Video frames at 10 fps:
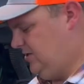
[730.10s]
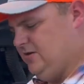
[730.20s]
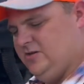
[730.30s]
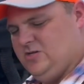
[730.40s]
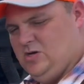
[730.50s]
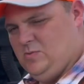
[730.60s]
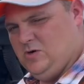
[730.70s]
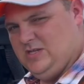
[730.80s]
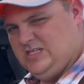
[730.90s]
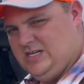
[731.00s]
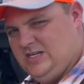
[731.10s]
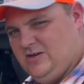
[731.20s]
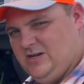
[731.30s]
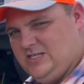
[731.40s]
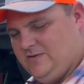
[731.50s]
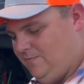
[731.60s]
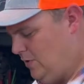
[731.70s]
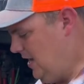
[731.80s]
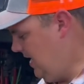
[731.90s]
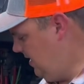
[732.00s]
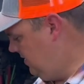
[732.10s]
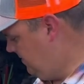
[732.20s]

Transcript: sure there's no more than 10 degrees of play.